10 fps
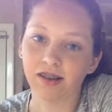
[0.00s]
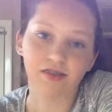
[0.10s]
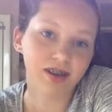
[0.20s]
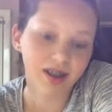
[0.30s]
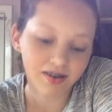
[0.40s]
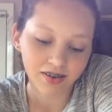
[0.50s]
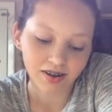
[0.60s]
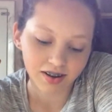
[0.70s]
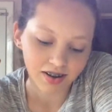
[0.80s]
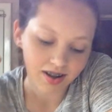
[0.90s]
I've
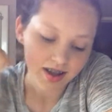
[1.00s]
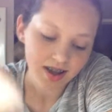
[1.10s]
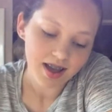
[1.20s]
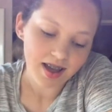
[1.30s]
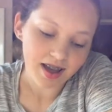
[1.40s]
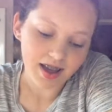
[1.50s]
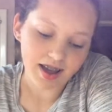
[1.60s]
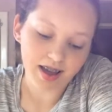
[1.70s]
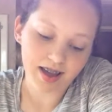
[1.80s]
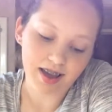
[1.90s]
never
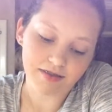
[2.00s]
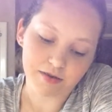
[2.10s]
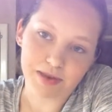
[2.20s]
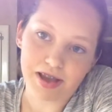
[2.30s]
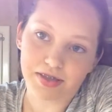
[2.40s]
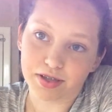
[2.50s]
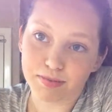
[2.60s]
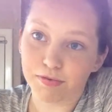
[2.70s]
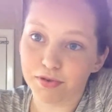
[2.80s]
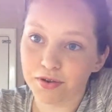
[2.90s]
ever made this
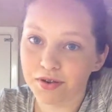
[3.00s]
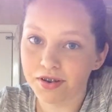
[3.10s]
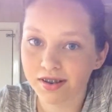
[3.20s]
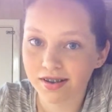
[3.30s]
before,